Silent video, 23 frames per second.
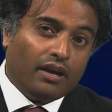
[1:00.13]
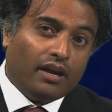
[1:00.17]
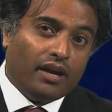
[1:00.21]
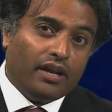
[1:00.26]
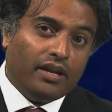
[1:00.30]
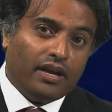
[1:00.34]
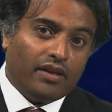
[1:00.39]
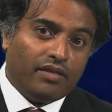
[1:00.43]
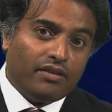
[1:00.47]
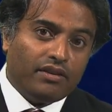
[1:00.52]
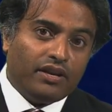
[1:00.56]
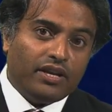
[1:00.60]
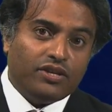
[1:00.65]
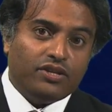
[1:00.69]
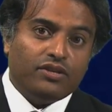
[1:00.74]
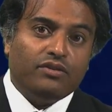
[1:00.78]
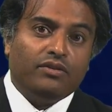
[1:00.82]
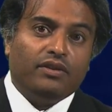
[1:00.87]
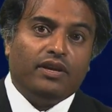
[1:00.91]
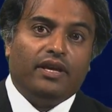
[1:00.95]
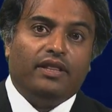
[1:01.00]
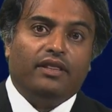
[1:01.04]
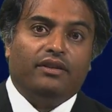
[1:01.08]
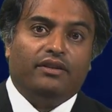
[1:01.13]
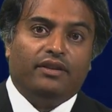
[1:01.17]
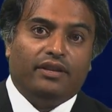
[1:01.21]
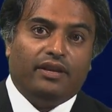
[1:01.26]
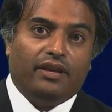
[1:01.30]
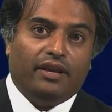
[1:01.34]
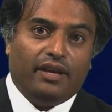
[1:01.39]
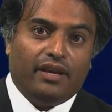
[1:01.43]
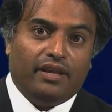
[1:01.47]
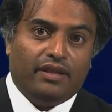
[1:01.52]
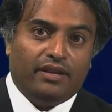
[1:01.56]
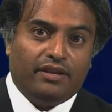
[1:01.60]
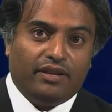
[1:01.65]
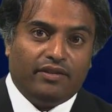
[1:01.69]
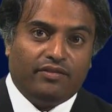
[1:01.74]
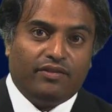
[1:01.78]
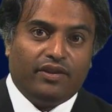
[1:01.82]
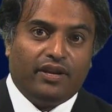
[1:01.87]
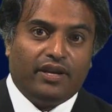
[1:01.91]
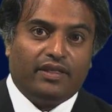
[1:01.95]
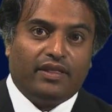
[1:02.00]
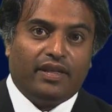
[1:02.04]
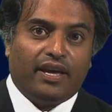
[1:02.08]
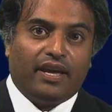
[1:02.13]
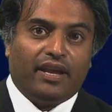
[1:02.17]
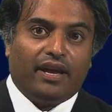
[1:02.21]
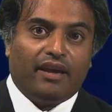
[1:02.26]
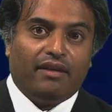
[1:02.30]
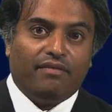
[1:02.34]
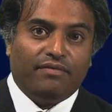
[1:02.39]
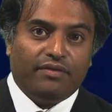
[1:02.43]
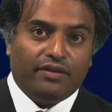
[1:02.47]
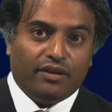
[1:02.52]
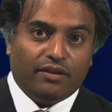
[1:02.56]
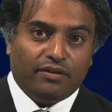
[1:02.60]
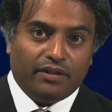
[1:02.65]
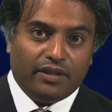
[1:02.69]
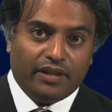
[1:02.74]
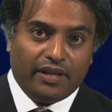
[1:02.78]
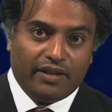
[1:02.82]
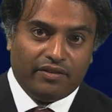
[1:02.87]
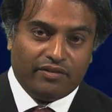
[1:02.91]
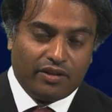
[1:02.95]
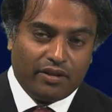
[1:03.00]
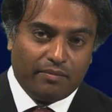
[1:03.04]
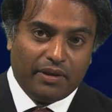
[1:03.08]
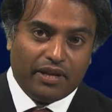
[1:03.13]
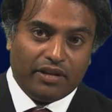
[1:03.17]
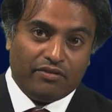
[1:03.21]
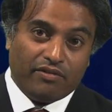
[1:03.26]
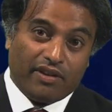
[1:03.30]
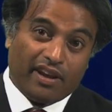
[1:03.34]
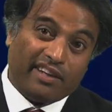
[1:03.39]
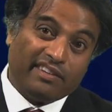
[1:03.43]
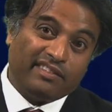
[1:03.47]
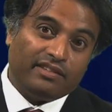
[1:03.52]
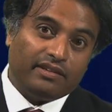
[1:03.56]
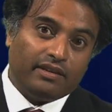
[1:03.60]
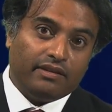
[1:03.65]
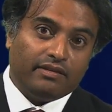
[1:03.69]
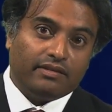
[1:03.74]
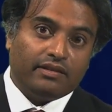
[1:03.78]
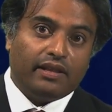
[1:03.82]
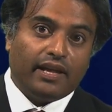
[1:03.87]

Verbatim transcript: Another issue in the, in the district that I feel needs to be addressed is